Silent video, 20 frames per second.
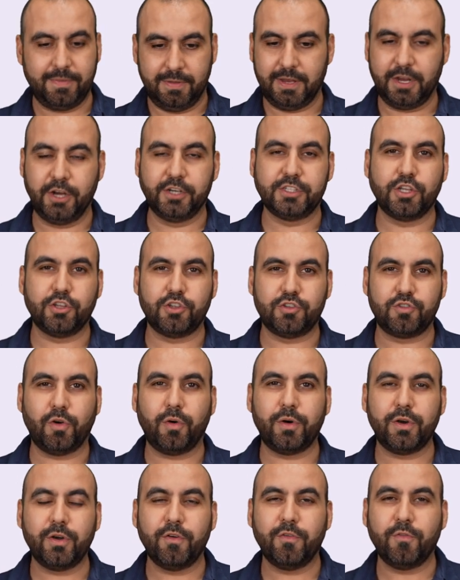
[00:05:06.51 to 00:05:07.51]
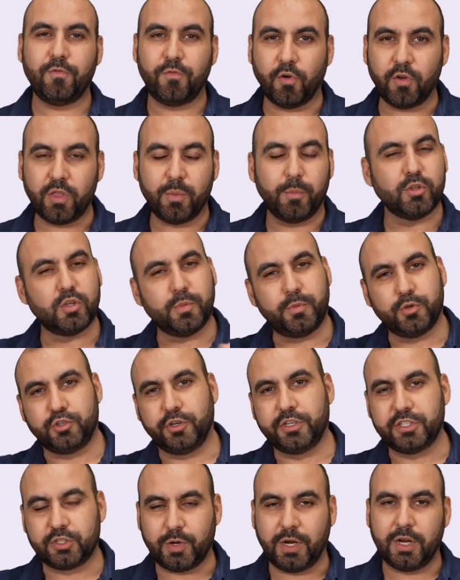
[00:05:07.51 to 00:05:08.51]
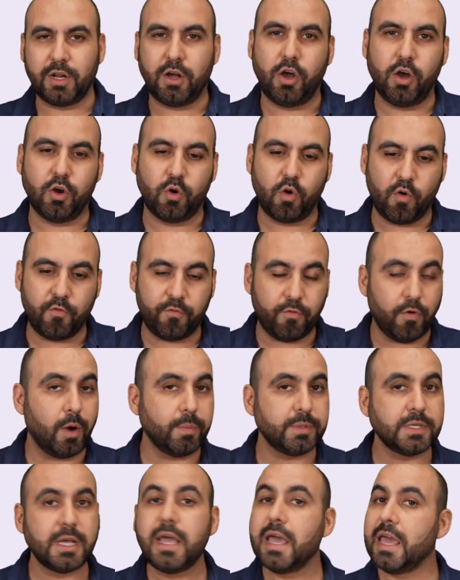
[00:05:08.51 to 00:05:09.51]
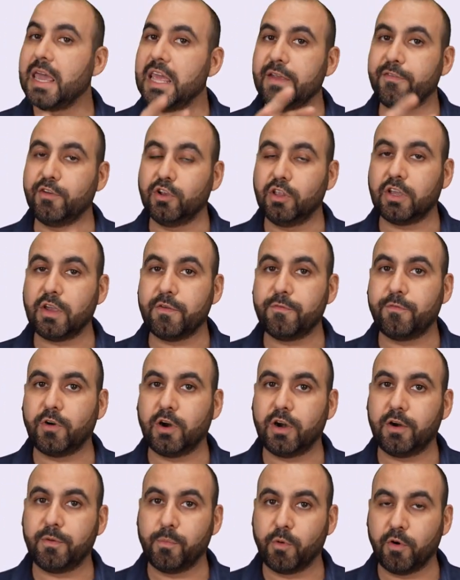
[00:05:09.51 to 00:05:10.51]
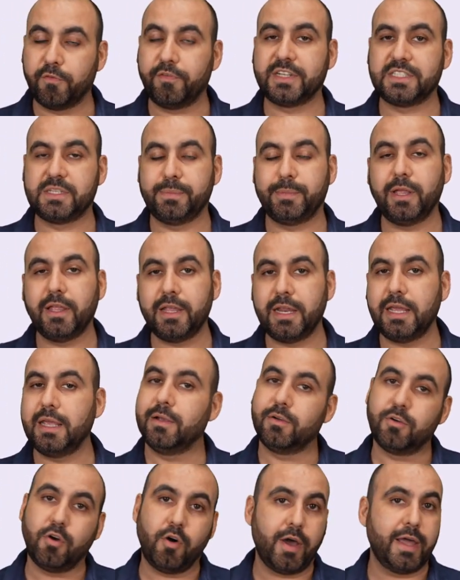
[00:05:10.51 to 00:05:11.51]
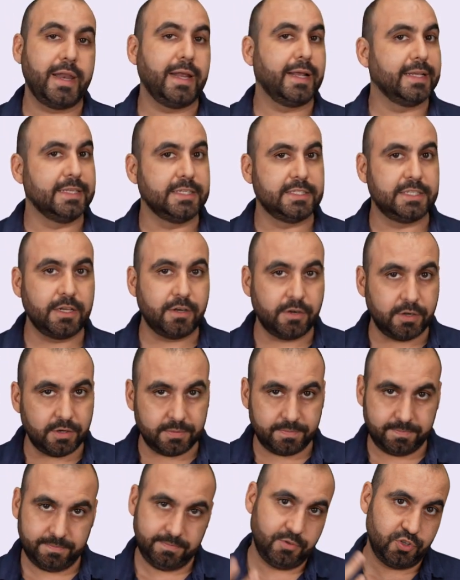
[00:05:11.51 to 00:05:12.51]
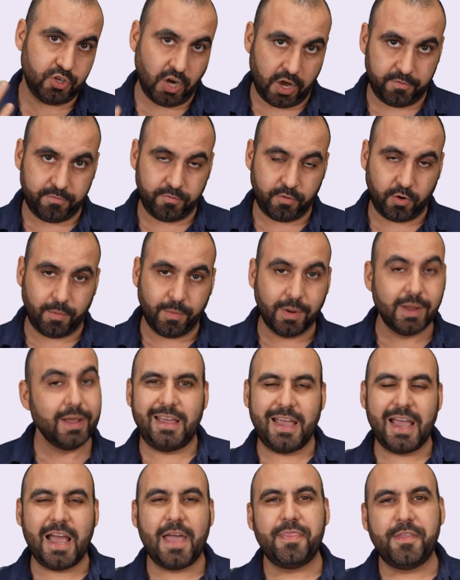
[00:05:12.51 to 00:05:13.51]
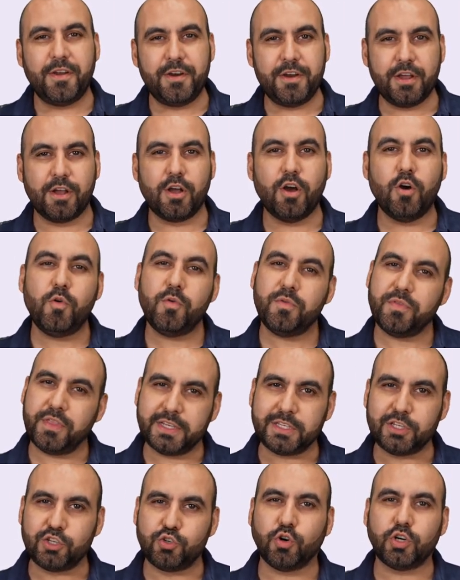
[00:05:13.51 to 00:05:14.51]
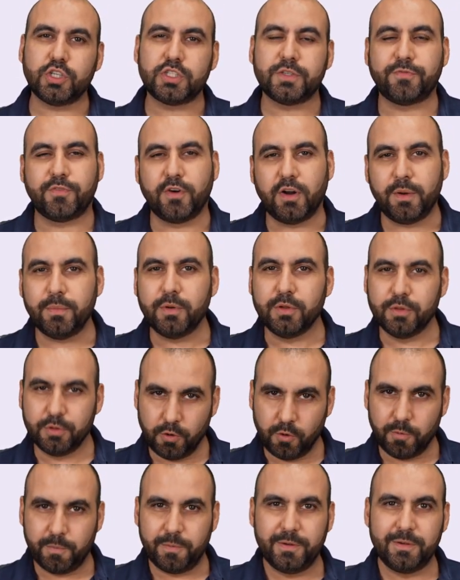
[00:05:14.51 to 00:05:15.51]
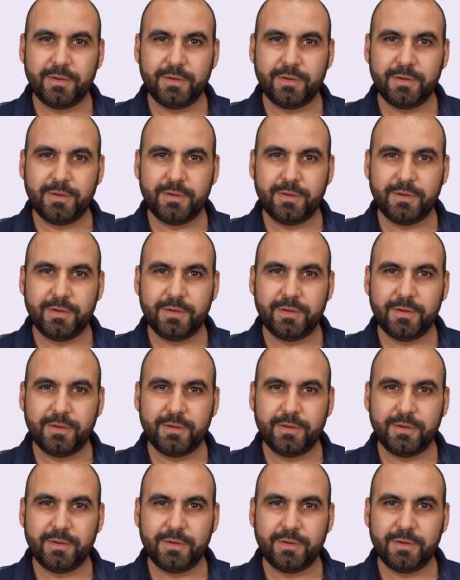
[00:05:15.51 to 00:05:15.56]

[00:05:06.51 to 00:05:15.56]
here's a tutorial for the multiple choice grid on Google Forms. And if you're looking for more flexibility, go ahead and consider Jotform. And there you go. This is George from Noupe.